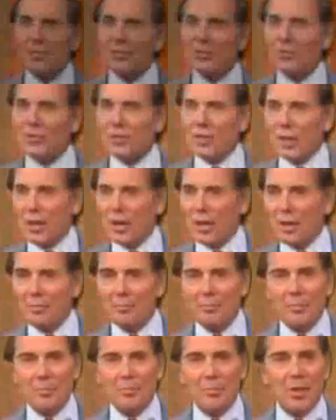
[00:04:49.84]
is uh,
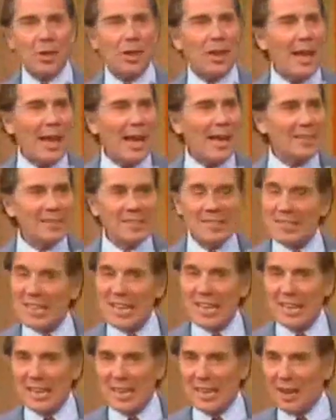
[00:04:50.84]
the last
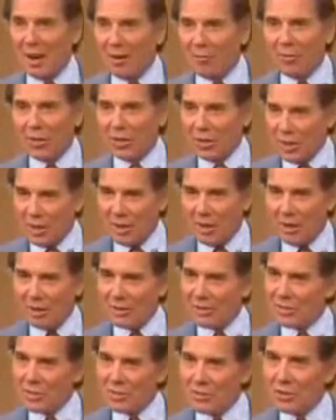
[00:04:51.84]
day of the year,
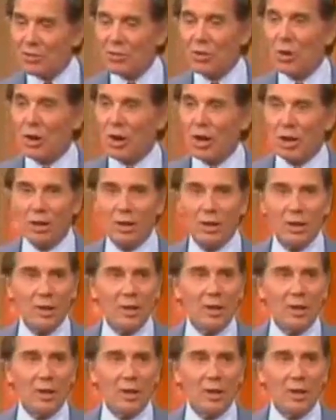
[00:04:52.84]
and since it's called